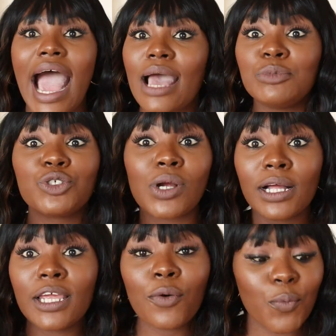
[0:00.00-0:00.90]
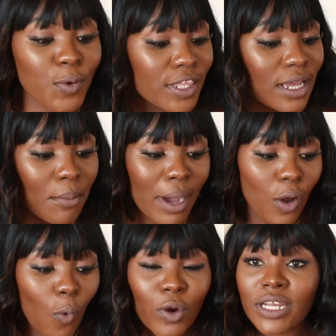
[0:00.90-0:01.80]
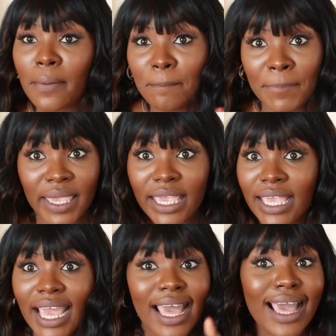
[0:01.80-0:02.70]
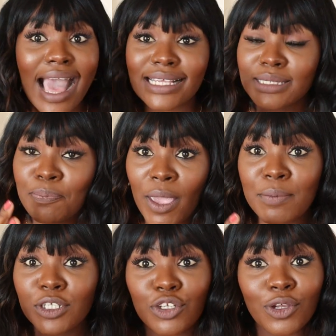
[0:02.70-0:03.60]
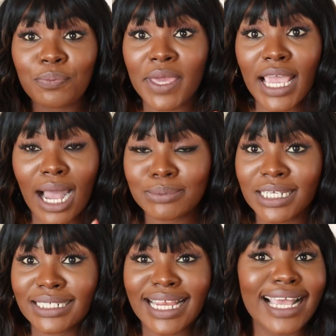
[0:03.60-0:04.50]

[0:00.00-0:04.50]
I'm struggling with my order B, payment not being updated.